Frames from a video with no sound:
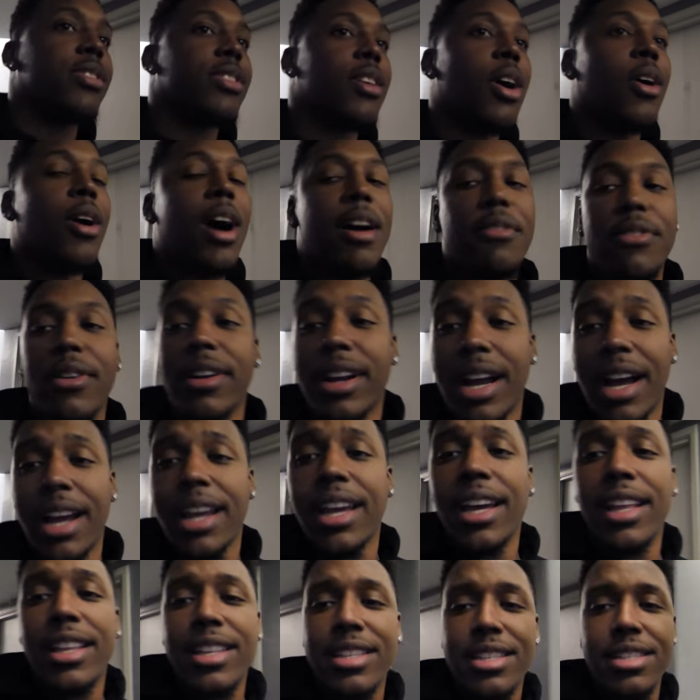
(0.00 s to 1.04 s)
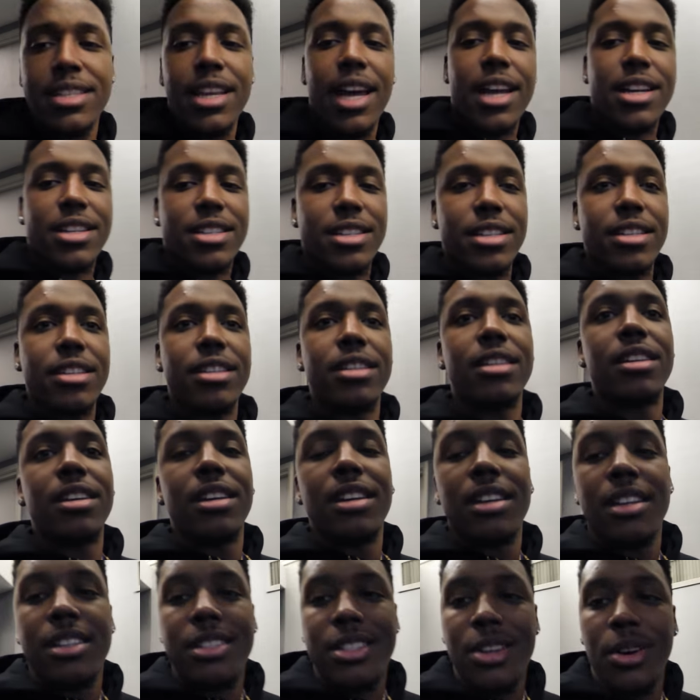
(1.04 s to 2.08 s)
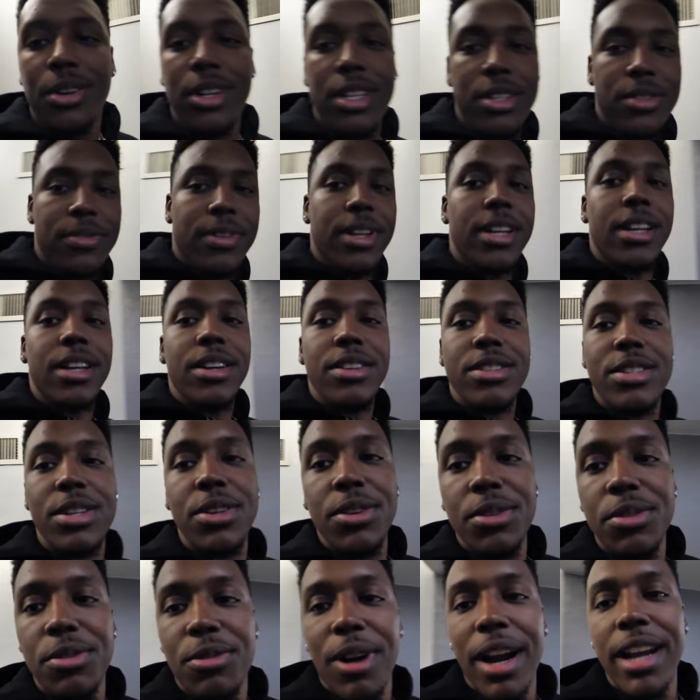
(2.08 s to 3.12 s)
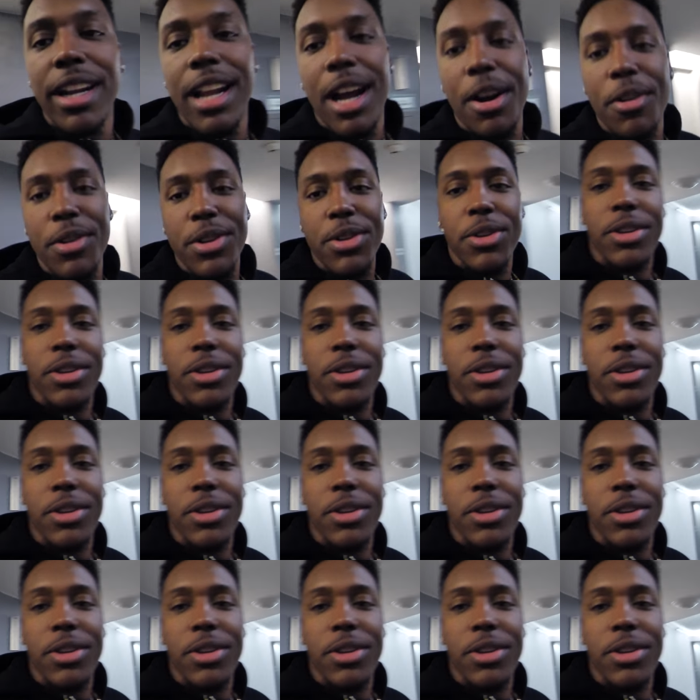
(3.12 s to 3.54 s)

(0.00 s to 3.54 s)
Oh, I forgot. Yeah, this is actually Tony's video. So right now we're